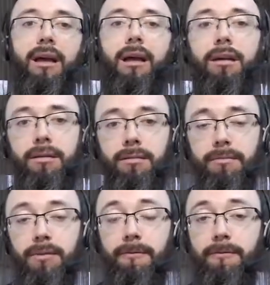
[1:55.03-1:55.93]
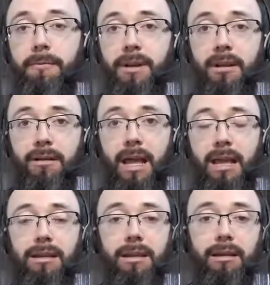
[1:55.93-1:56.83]
the feminine
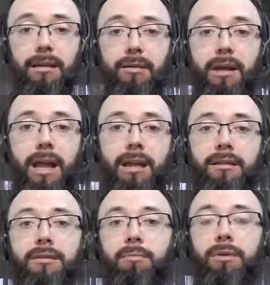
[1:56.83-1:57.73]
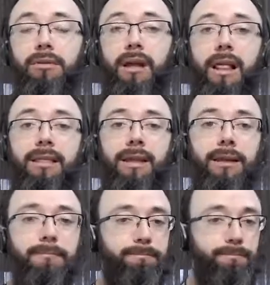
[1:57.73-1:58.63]
ending and the plural
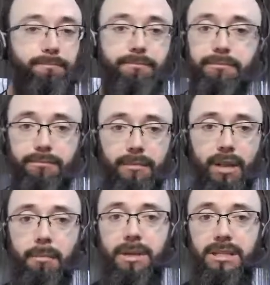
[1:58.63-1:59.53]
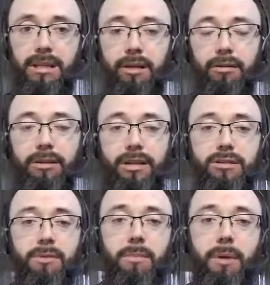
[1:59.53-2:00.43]
ending, basically all you need to
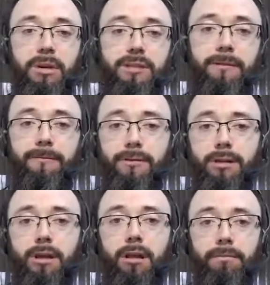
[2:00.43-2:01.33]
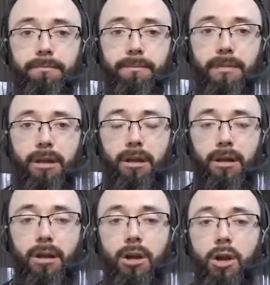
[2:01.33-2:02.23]
remember is the first column.
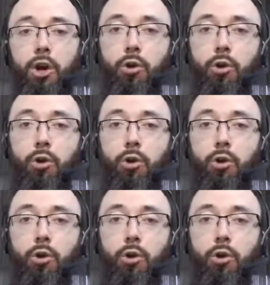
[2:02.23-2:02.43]
Le